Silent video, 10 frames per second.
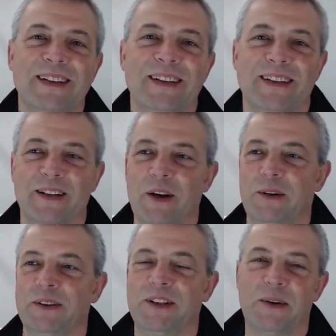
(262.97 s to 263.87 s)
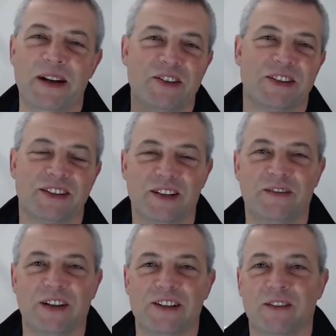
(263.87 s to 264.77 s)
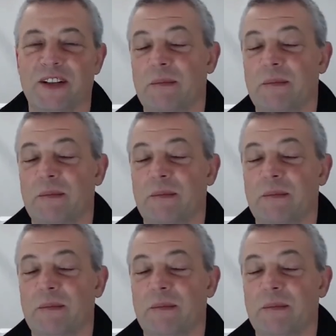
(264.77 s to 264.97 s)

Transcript: You think, oh, the new engine is going to fix everything.